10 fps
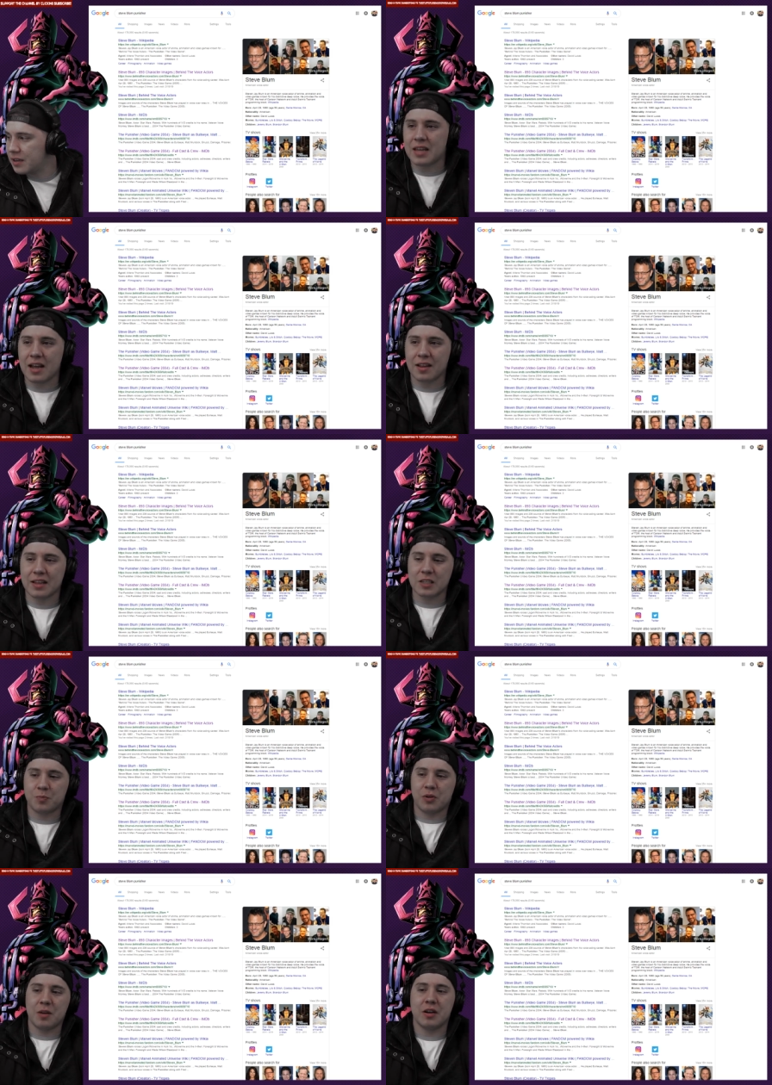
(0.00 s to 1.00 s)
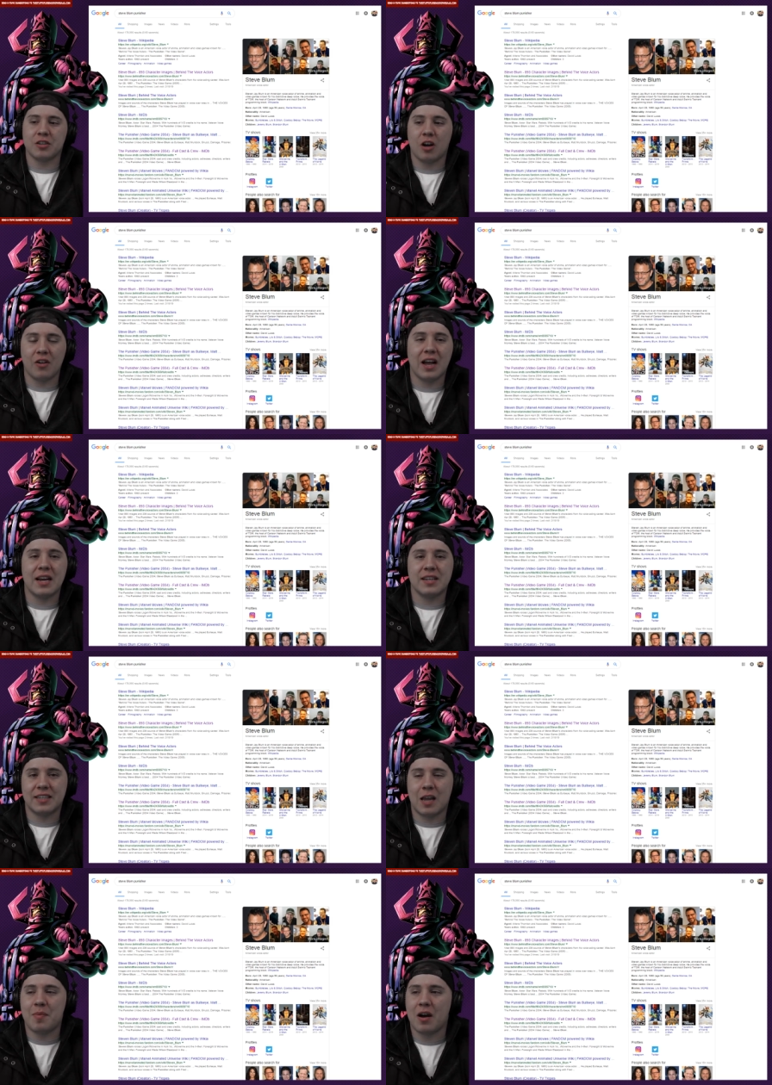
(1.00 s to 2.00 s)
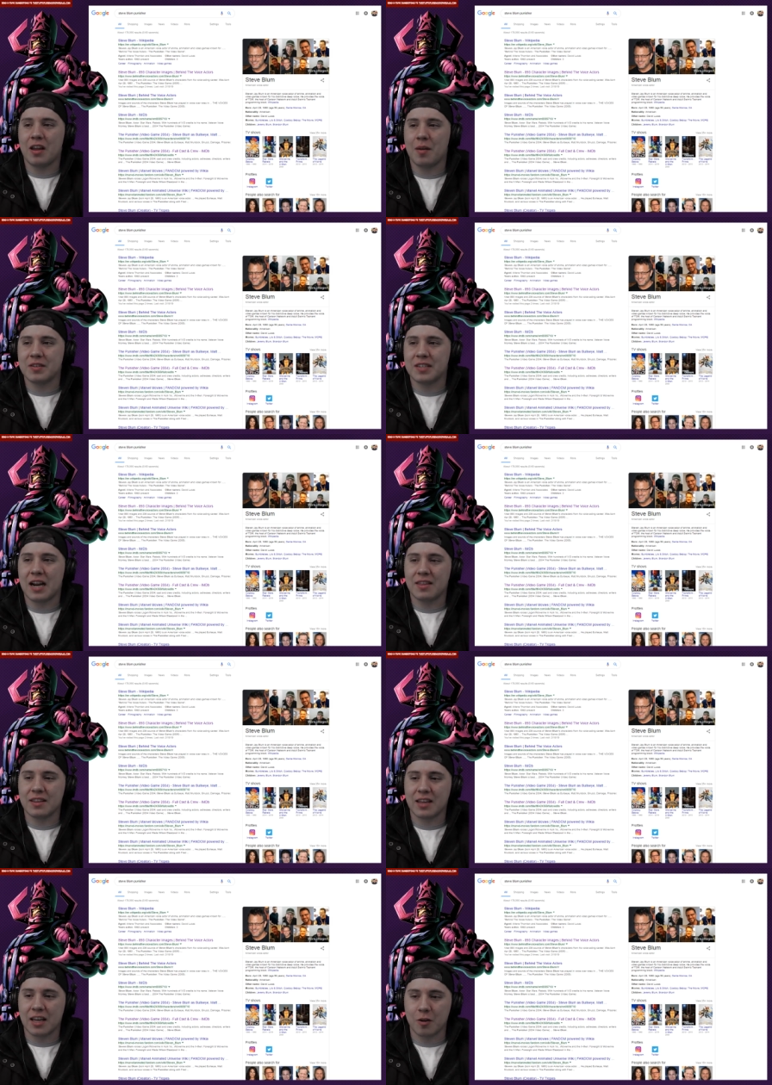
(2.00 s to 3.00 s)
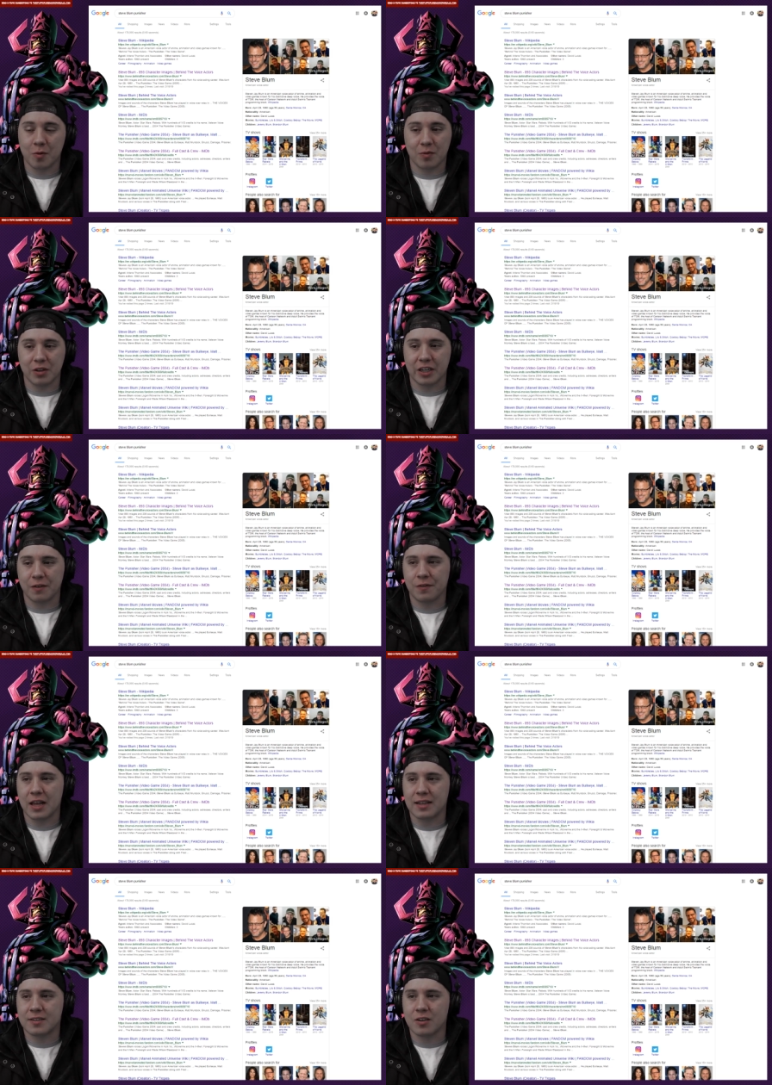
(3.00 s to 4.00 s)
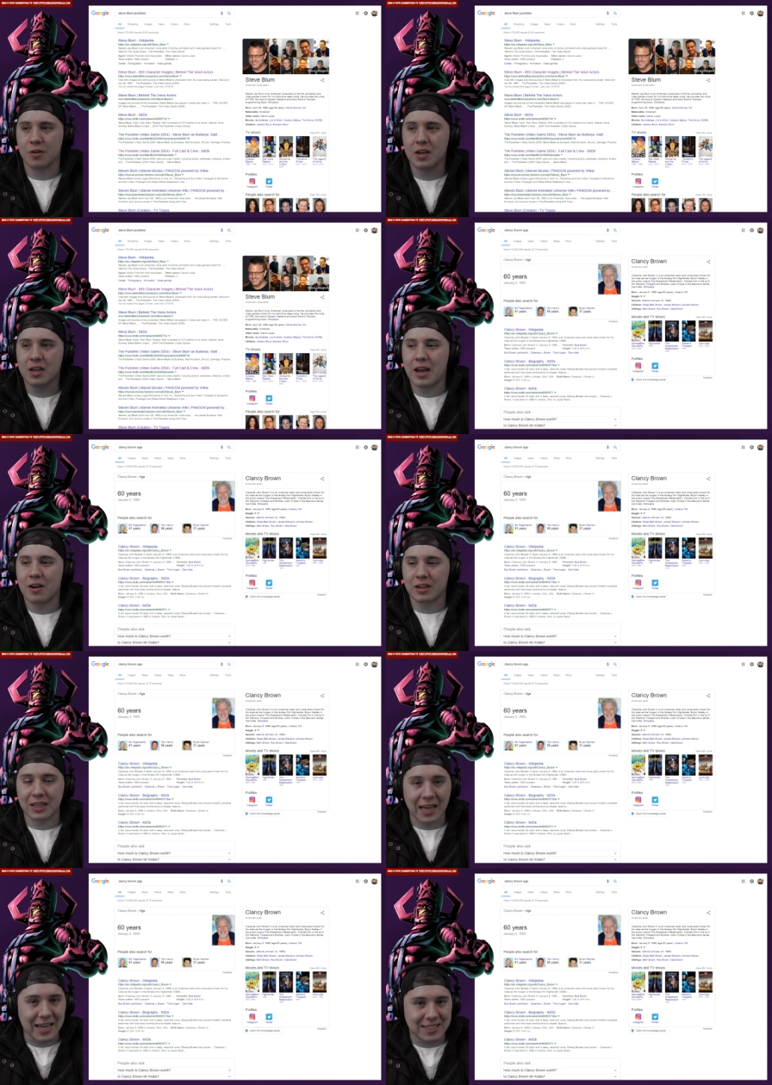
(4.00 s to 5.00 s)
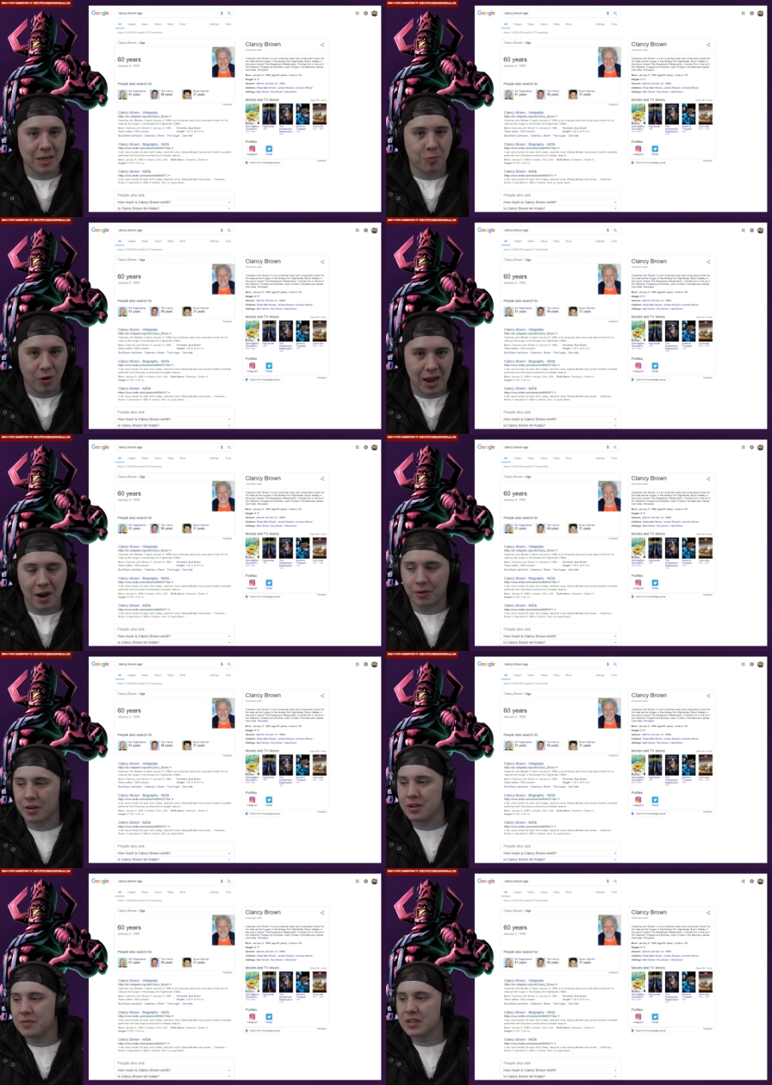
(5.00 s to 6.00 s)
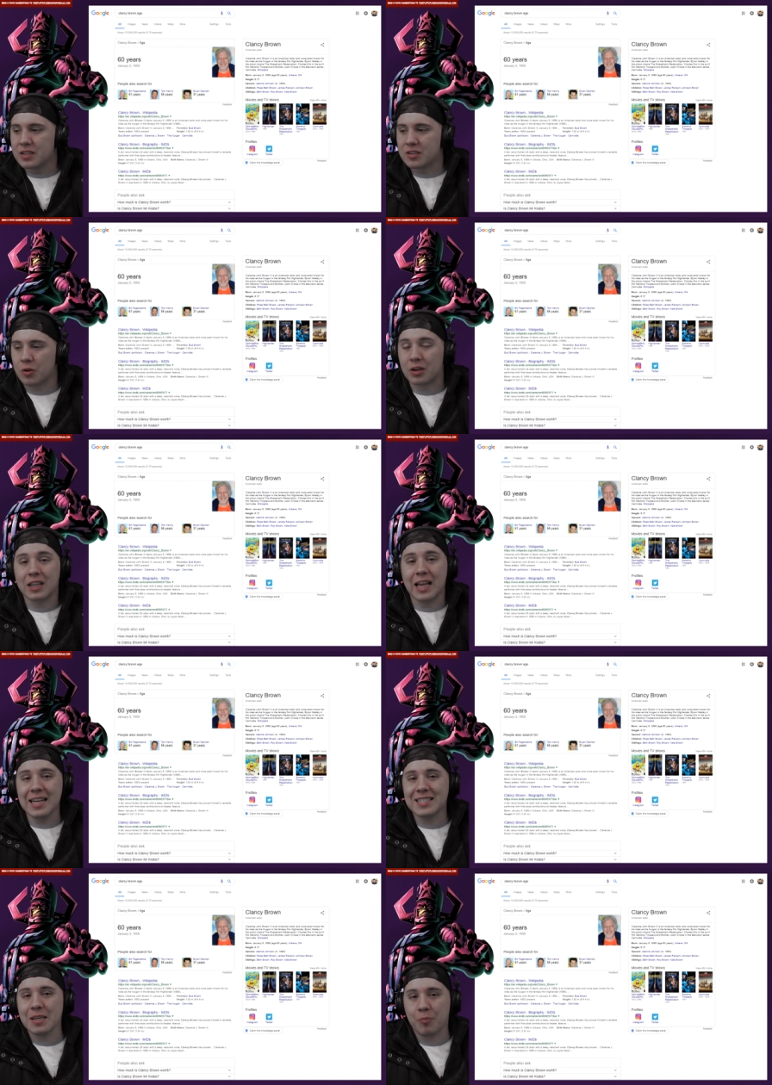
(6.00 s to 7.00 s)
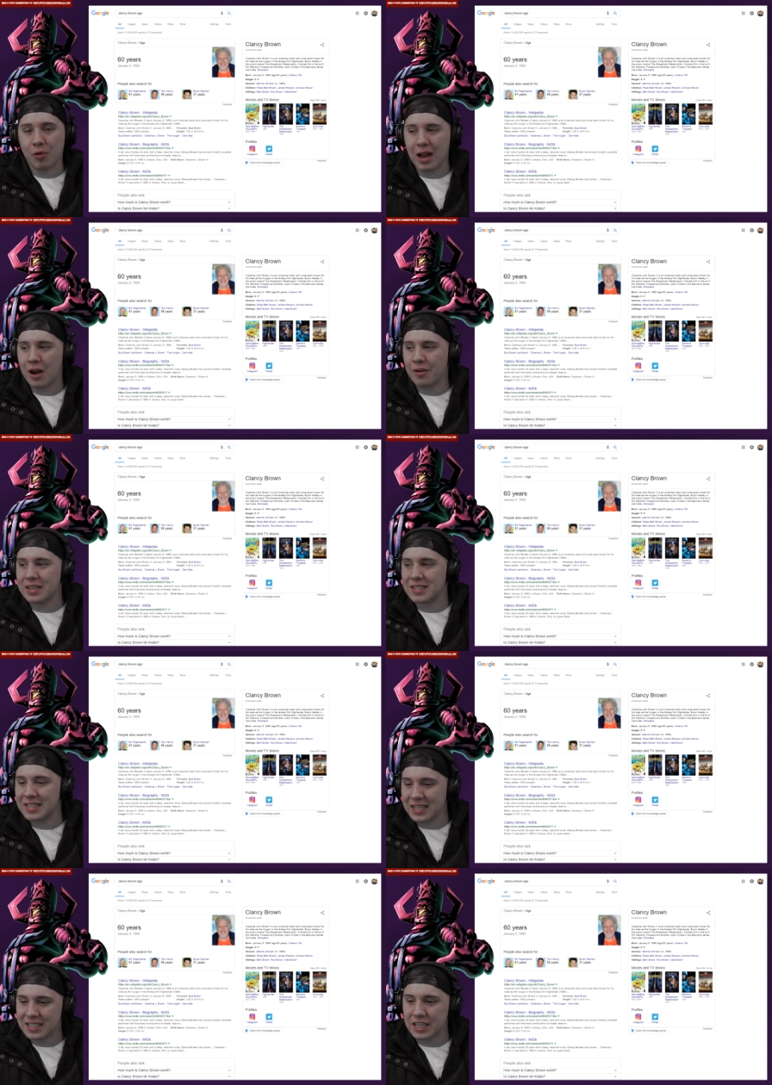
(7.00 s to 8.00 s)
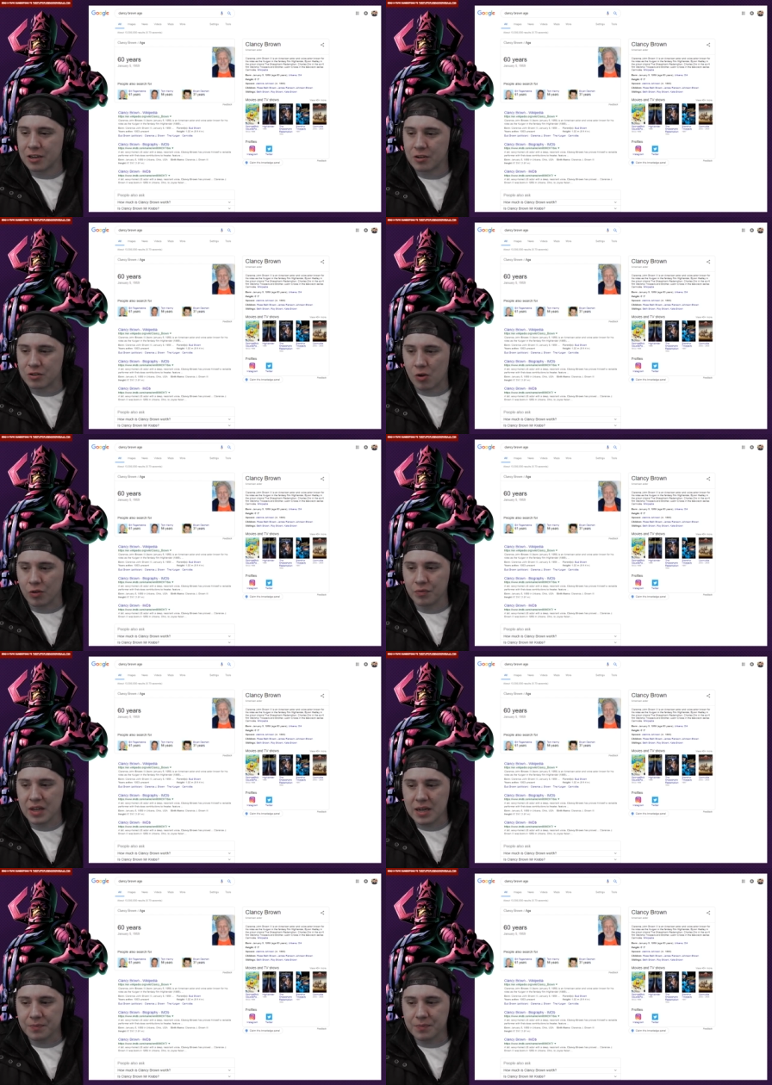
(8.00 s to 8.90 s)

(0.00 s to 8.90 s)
That that's pretty much all I had to say about him is that I think that he'd be really good for that. So uh, Clancy Brown so Clancy Brown is 60 years old.